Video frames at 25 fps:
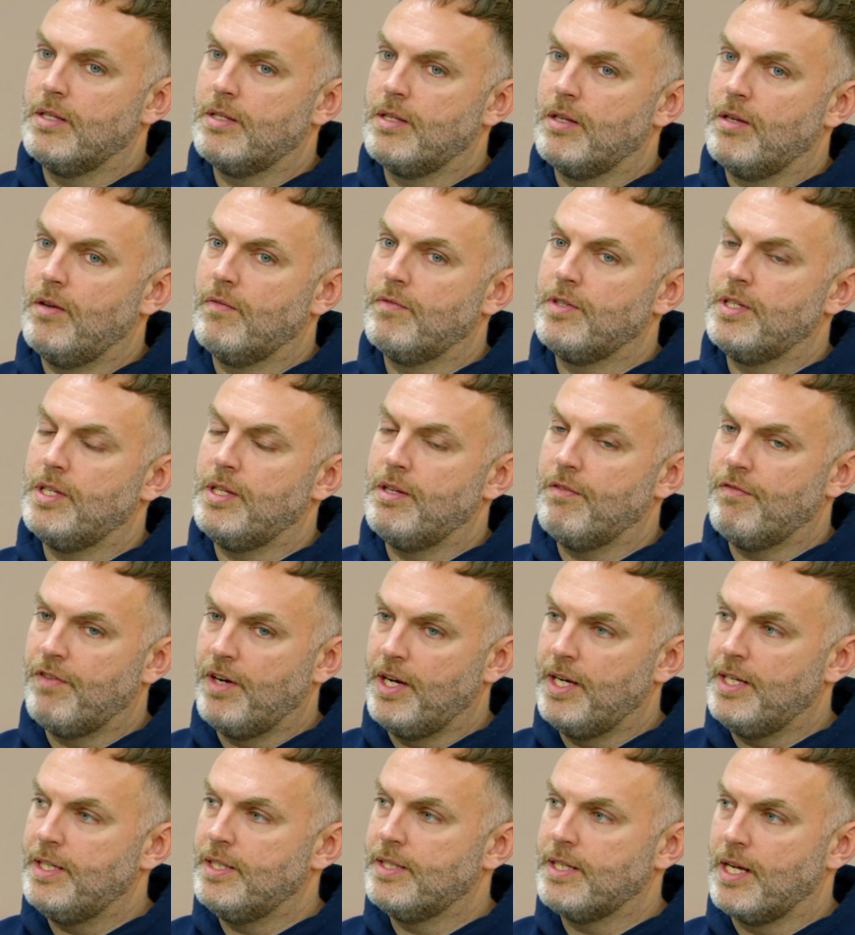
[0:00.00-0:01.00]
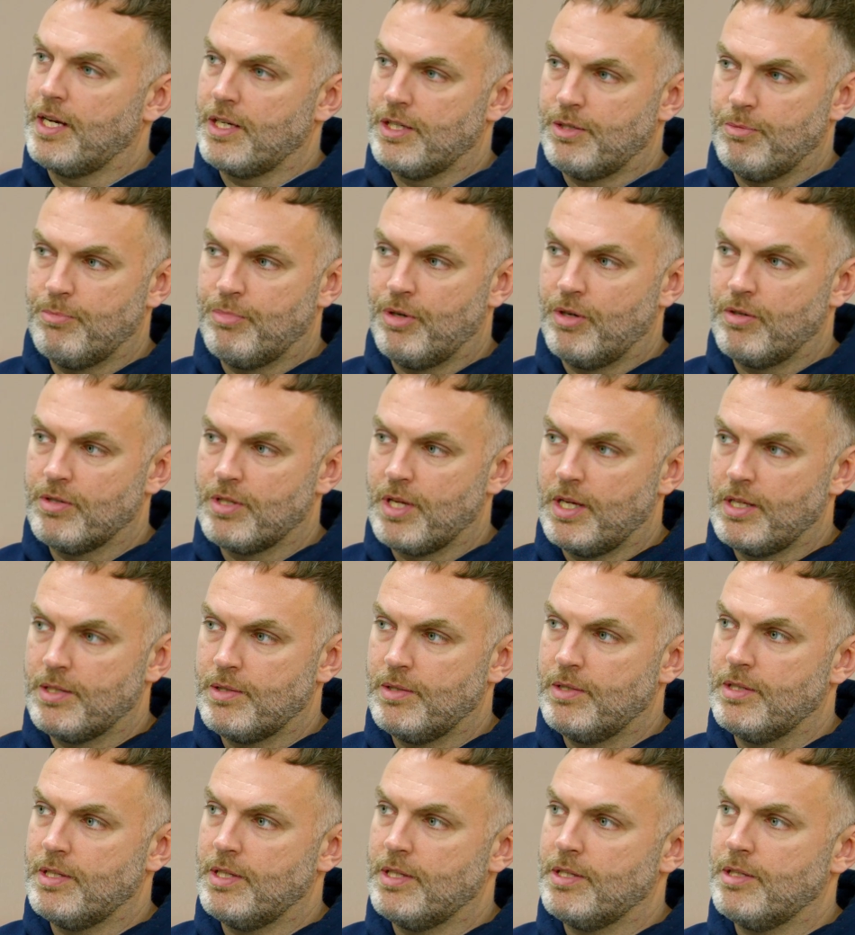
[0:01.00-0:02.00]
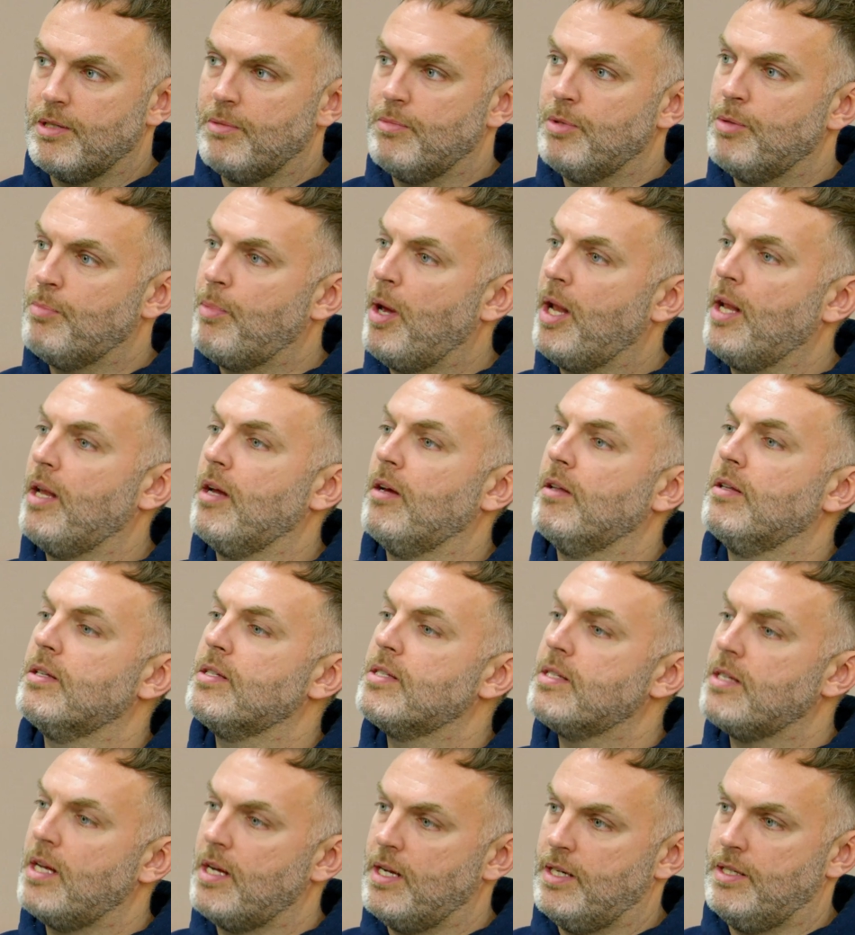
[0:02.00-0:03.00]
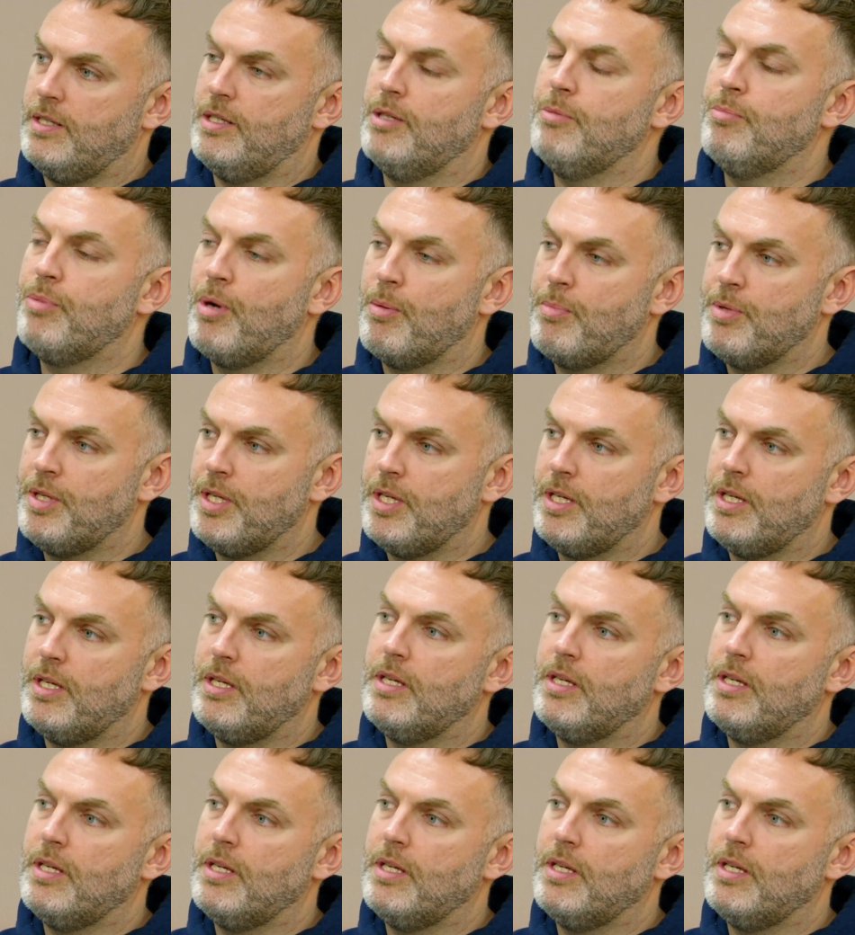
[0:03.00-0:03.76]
there's obviously the fire detection process and system, depending on the size of the property.